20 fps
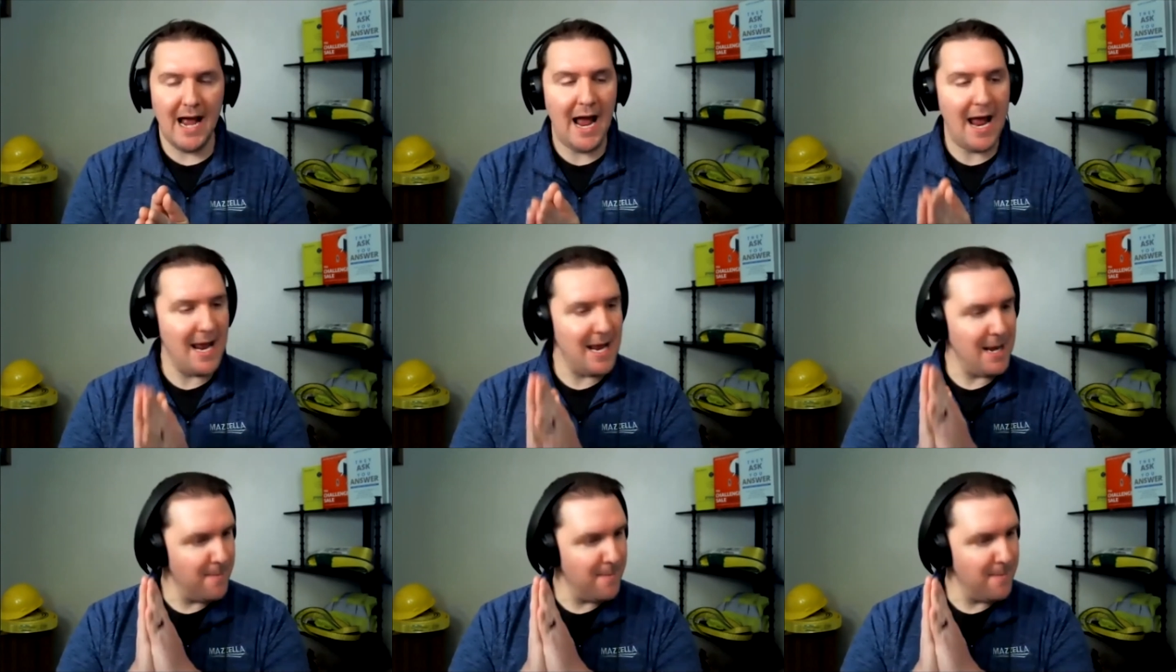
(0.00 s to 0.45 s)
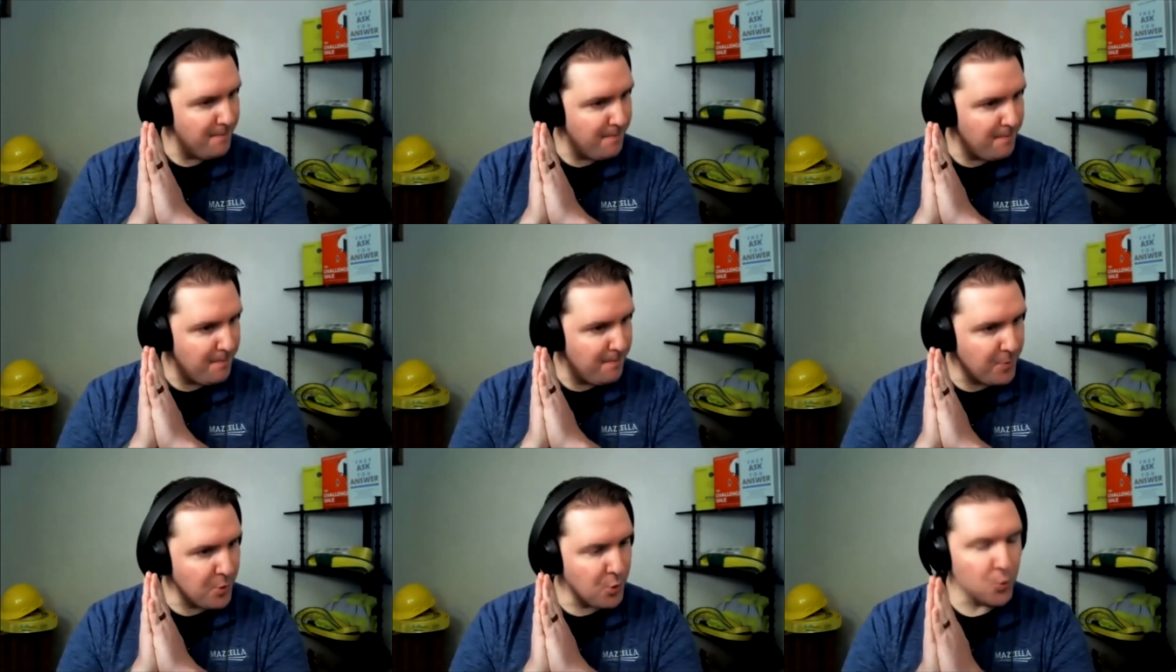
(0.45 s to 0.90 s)
I am
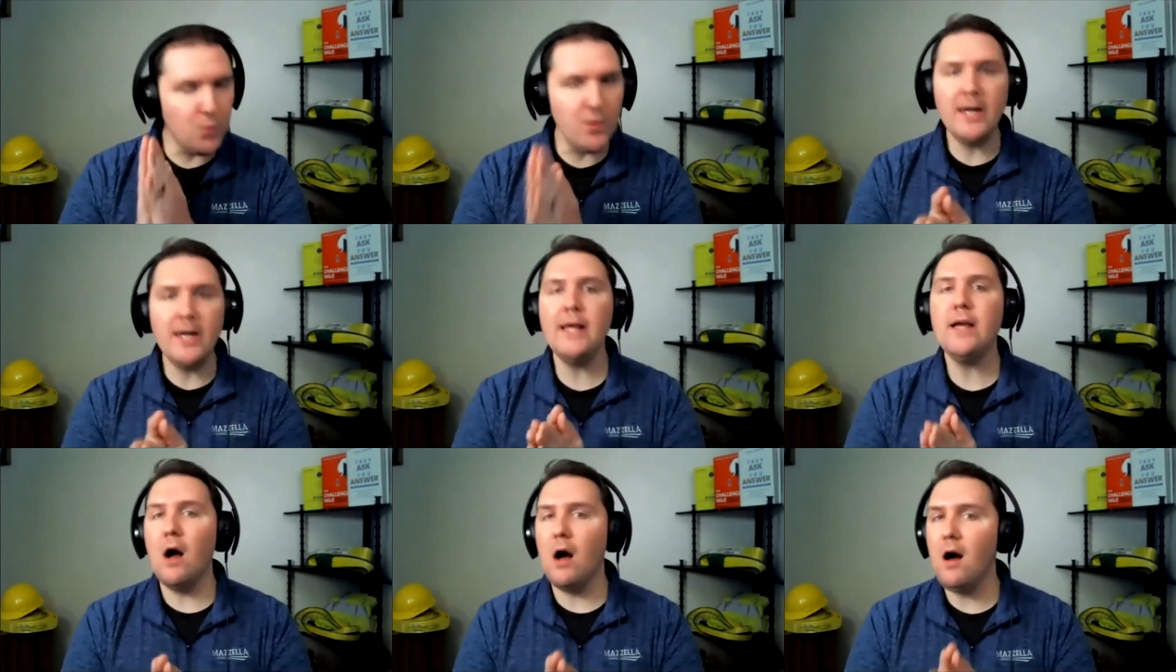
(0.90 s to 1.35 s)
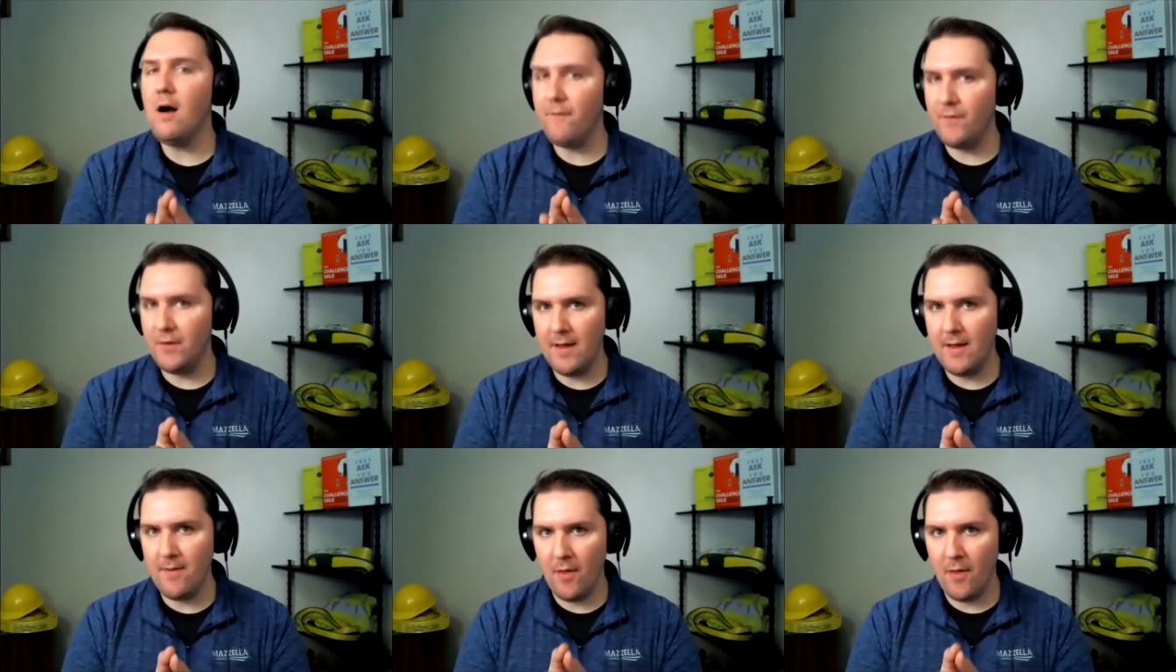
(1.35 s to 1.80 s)
pretty
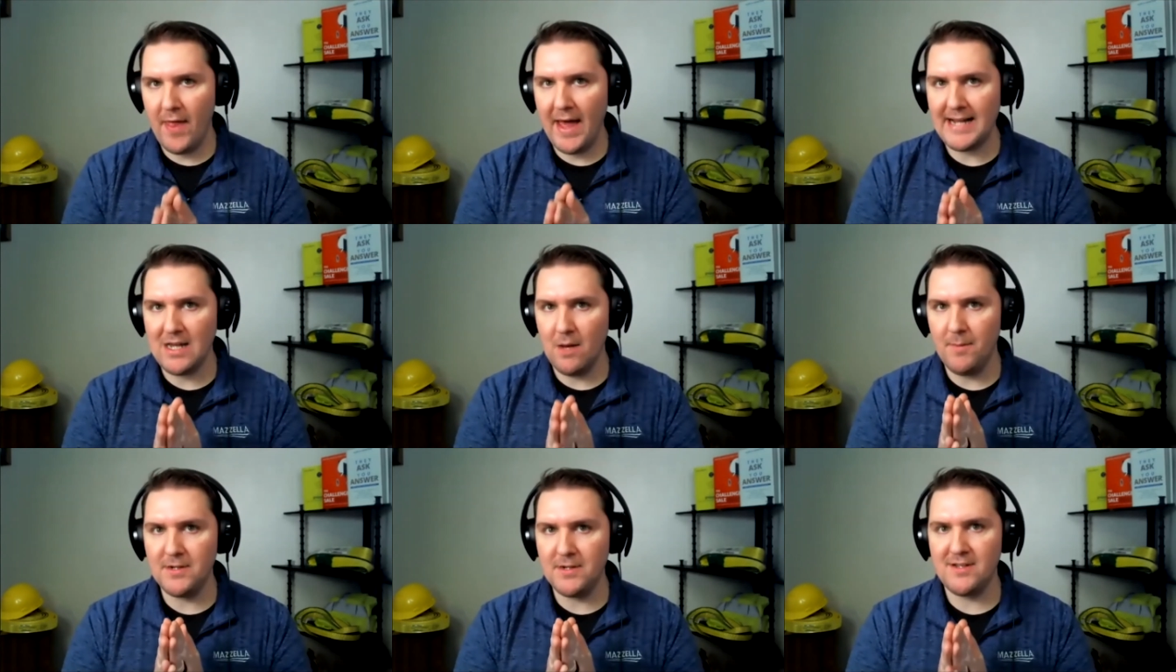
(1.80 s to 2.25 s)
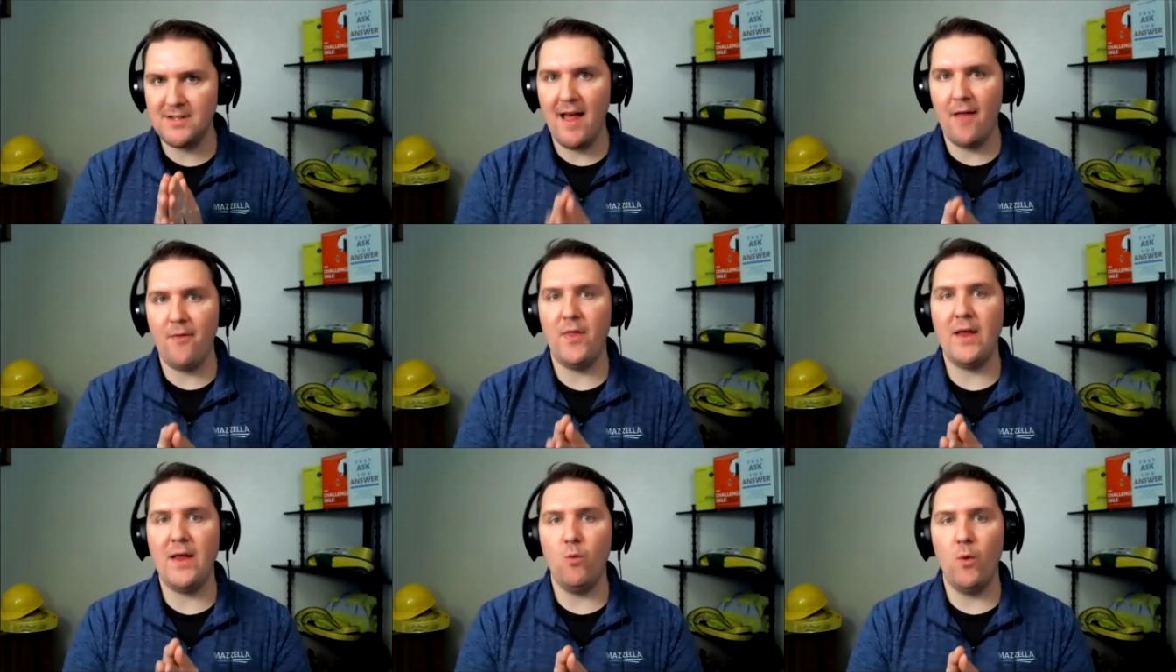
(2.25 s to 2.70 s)
confident that that's how much
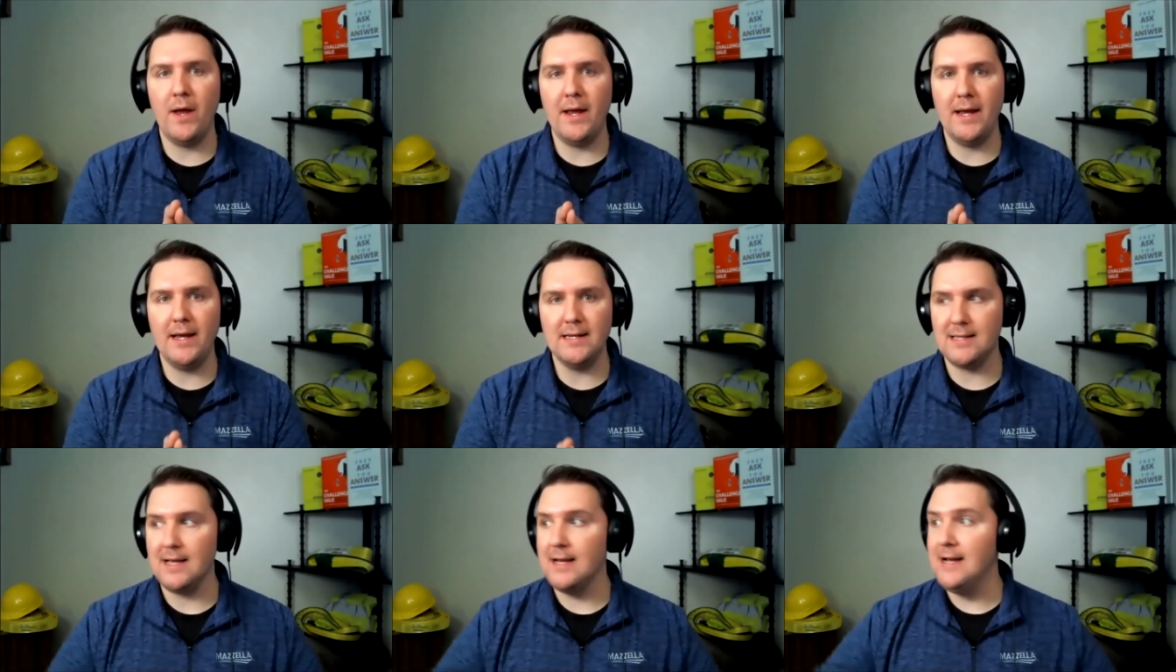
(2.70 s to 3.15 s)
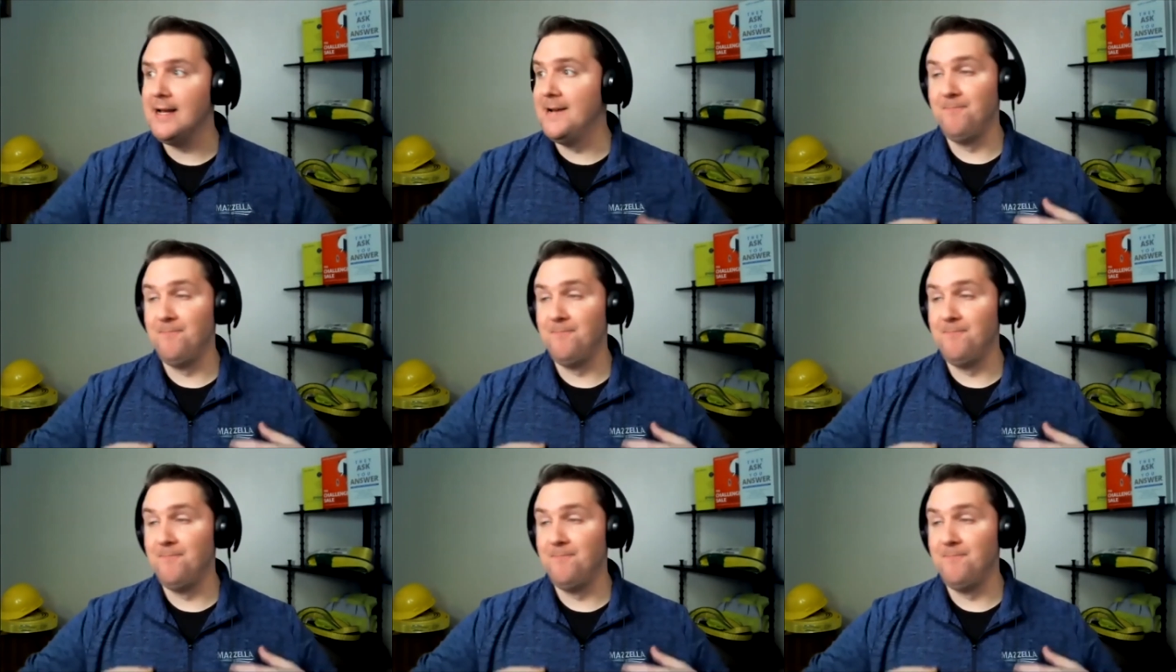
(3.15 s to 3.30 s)
that thing weighs.